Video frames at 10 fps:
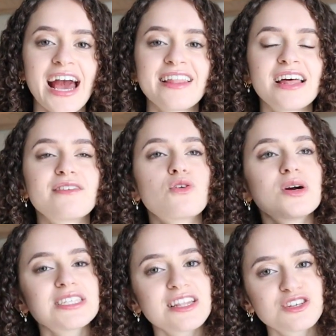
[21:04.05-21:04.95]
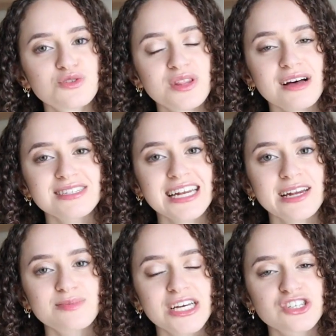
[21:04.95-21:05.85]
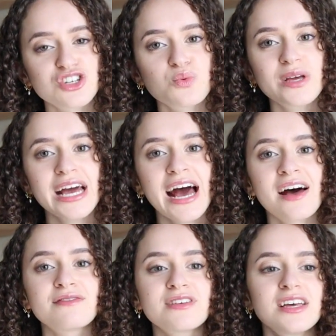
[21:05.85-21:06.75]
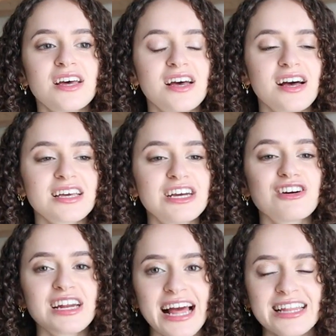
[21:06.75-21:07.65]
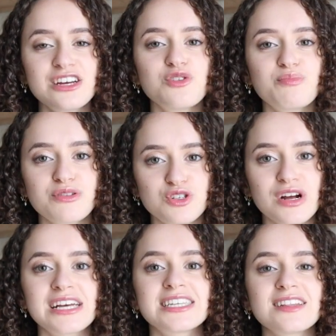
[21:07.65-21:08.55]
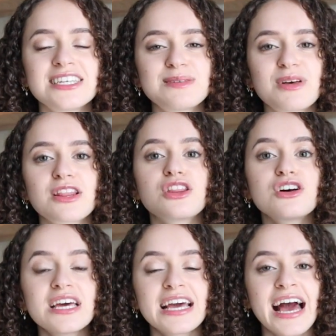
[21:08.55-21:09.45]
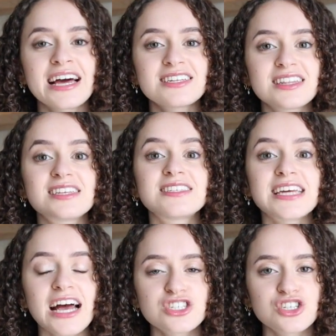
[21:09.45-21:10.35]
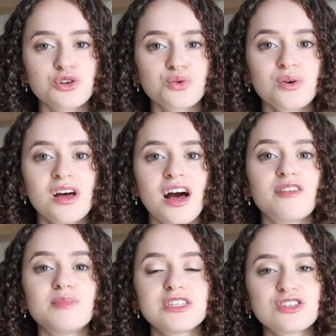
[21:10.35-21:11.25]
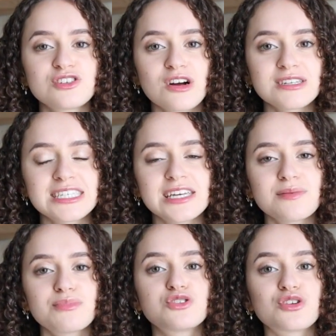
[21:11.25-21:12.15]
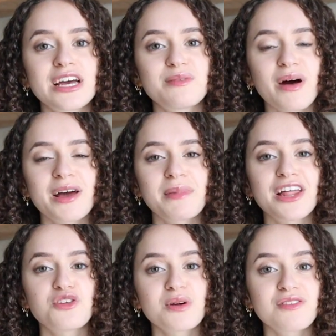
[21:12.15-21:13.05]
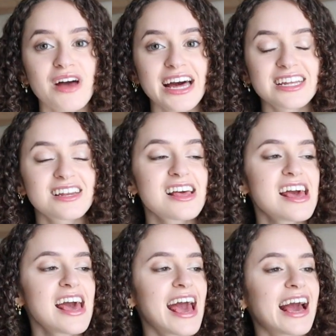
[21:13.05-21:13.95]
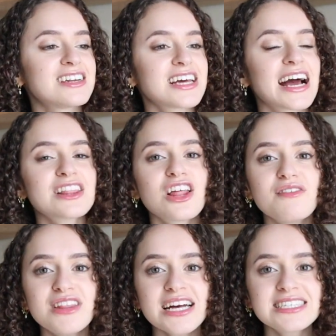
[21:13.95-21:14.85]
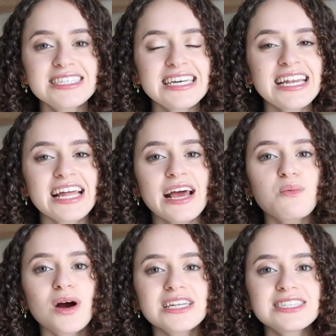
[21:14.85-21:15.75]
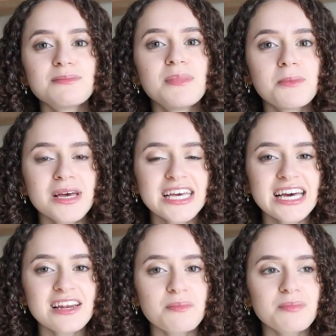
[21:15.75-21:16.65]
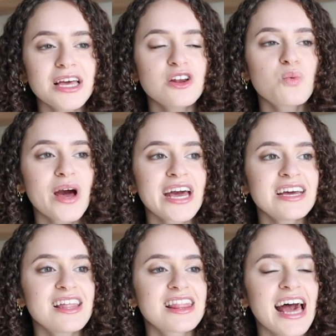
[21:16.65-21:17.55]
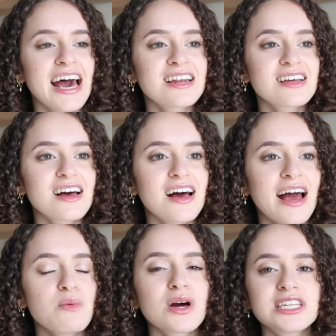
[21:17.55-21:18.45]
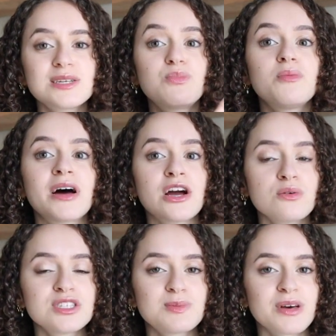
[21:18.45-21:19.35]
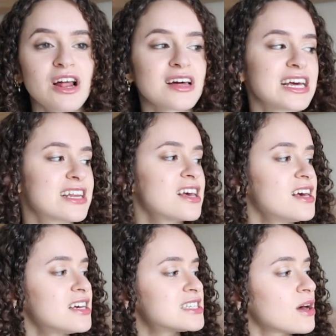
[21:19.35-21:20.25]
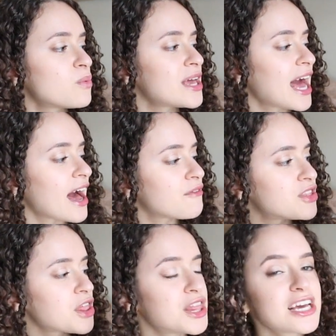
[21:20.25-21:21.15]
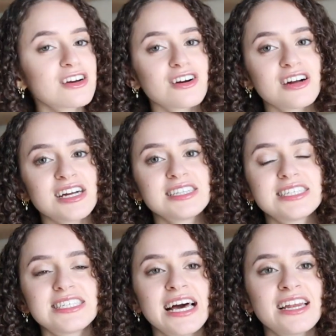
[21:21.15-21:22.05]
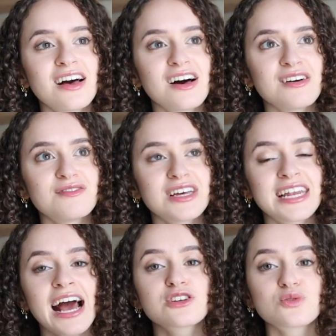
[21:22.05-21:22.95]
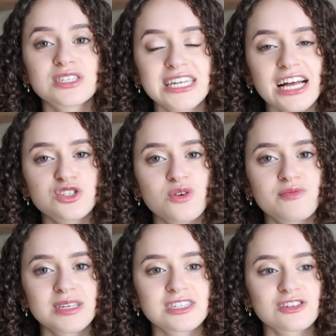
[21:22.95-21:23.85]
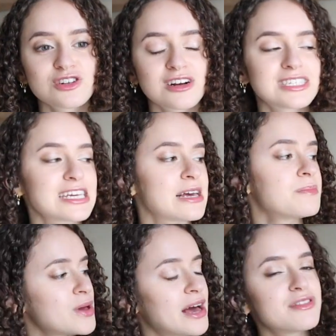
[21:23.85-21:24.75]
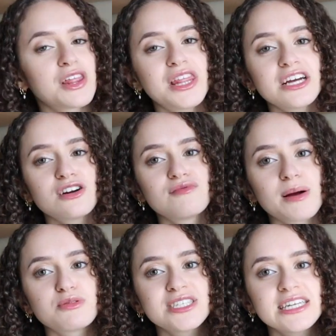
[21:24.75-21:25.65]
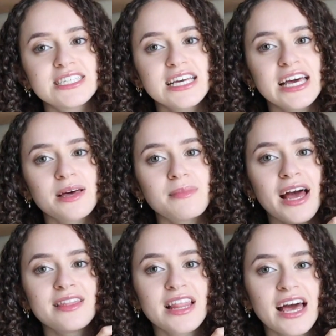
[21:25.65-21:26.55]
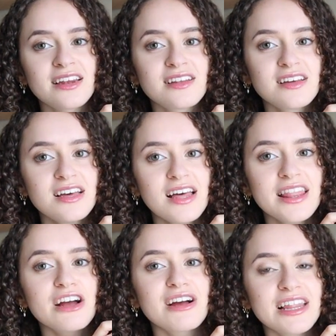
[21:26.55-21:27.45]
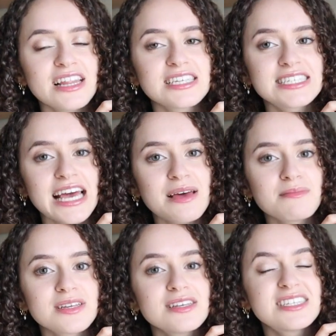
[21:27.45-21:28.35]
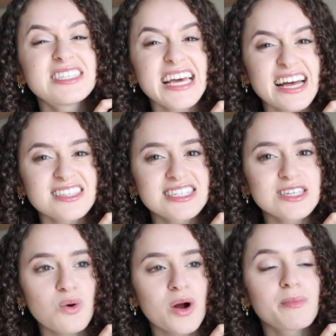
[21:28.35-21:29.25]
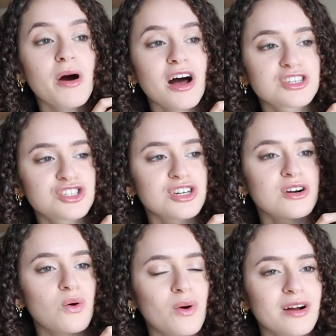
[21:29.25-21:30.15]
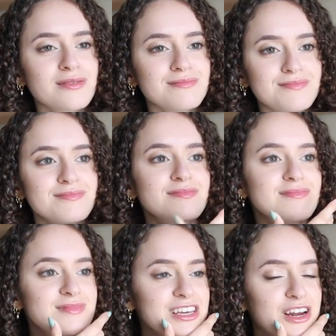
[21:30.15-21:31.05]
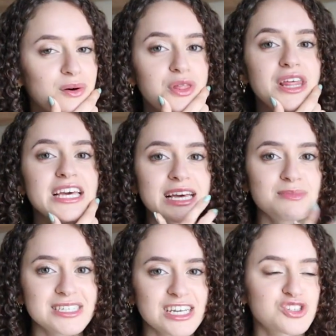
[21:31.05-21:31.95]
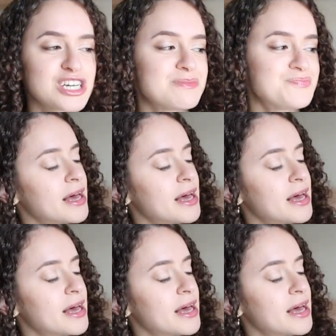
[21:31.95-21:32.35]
And then, of course, in the 2000 adaptation, we have Keira Knightley, who portrays Elizabeth, looking at the statue of Mr. Darcy portrayed by Matthew McFadden. And I love that scene, and I wanted to mimic it in a way that I wanted to put my own spin on it. So we have the thinker instead of an actual statue of Mr. Darcy. We have the thinker representing him, and then they're in the same stance or posture or, you know, thinking position.